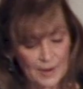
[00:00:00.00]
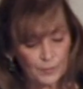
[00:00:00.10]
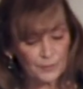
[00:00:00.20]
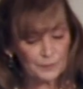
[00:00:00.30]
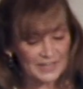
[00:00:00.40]

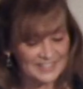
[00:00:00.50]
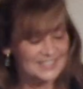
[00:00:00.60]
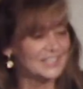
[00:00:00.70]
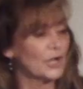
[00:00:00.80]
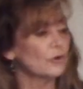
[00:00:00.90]
were willing
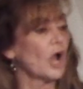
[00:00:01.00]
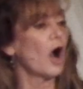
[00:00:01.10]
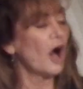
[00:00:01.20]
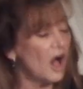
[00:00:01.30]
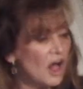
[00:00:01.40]
to go to
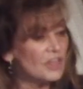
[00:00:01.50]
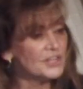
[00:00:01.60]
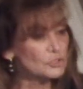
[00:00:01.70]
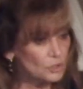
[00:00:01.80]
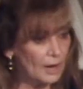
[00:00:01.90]
all
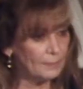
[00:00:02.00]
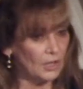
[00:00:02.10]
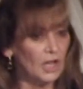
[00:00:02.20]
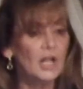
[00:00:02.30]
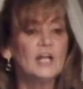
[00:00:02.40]
the
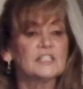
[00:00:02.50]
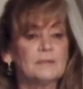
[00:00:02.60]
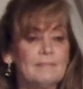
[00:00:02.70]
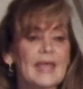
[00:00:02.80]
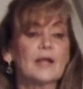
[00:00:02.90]
trouble to
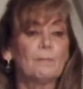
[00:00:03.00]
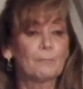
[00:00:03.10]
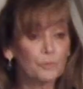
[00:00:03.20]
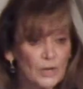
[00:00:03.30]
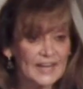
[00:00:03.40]
make
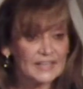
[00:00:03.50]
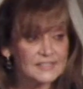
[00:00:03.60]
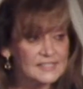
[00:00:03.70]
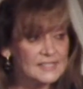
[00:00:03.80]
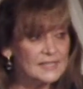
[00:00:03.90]

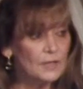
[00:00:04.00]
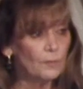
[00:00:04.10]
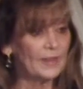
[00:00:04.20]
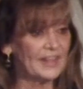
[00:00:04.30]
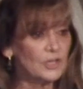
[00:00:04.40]
bricks
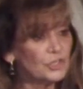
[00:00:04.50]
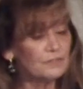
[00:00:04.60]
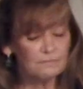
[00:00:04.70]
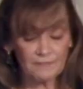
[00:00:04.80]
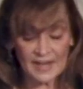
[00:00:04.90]
when they
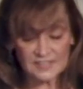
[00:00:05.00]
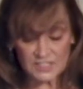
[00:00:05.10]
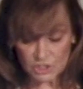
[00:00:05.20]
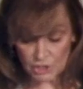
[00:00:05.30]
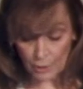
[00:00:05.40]
couldn't find
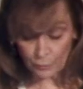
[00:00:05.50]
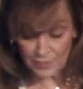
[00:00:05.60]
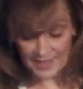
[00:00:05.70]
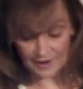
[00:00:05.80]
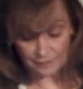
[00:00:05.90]

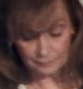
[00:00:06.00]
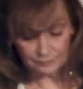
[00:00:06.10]
stone there.